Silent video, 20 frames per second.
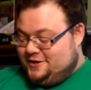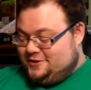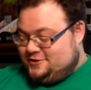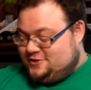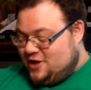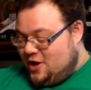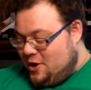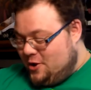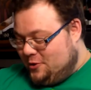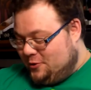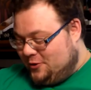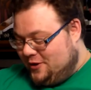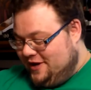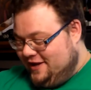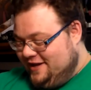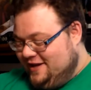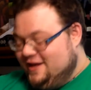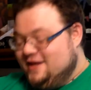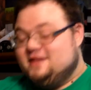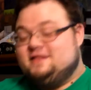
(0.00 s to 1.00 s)
So
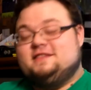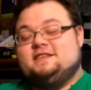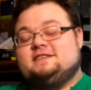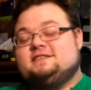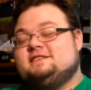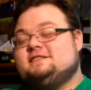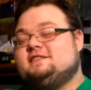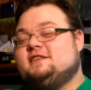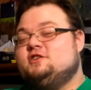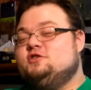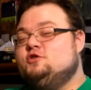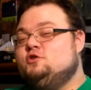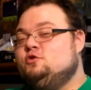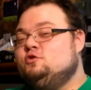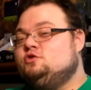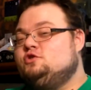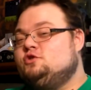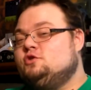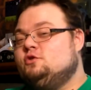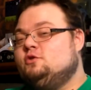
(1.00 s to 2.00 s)
this is the
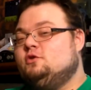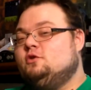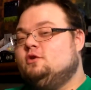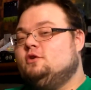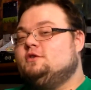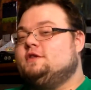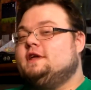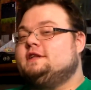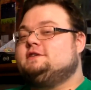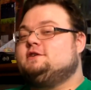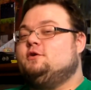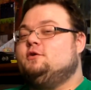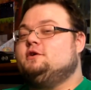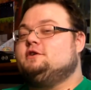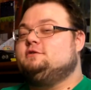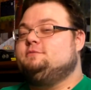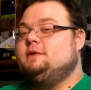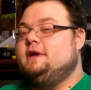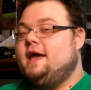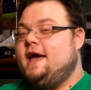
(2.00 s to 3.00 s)
new jewel that's
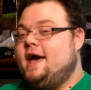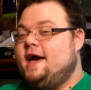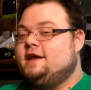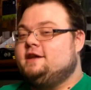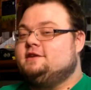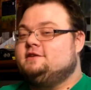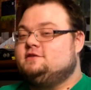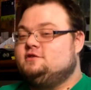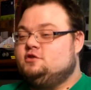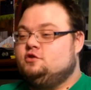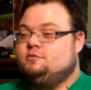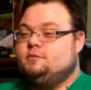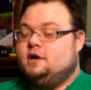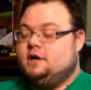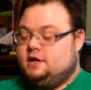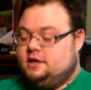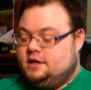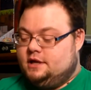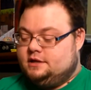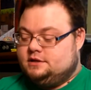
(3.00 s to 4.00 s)
going to be added to
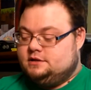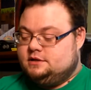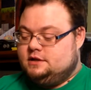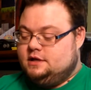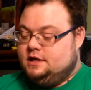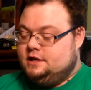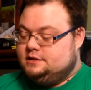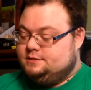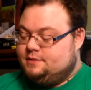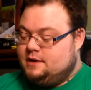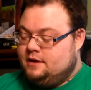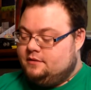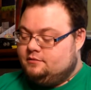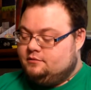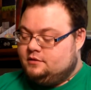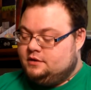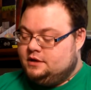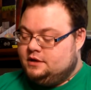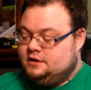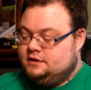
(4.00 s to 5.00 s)
my collection. It's
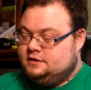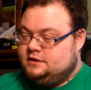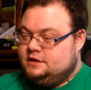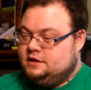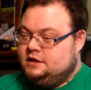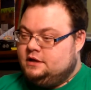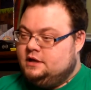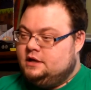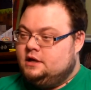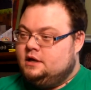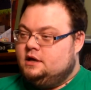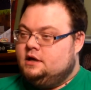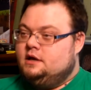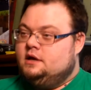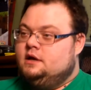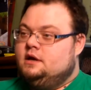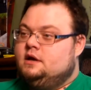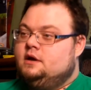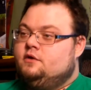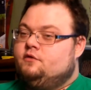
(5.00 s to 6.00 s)
probably the
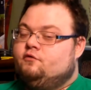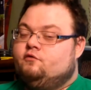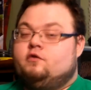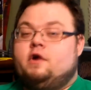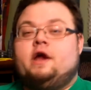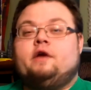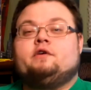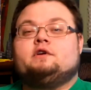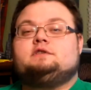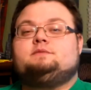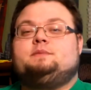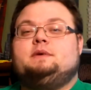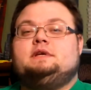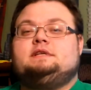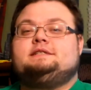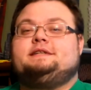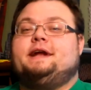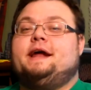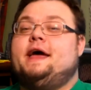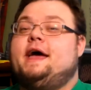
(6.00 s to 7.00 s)
rarest
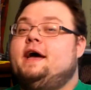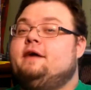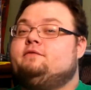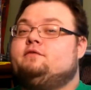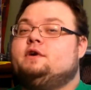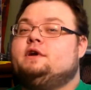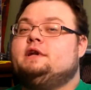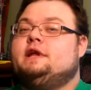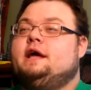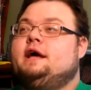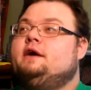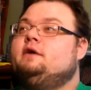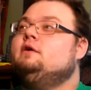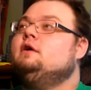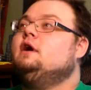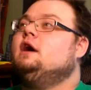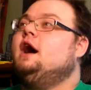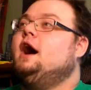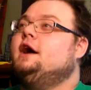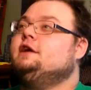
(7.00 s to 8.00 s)
piece that I have right now.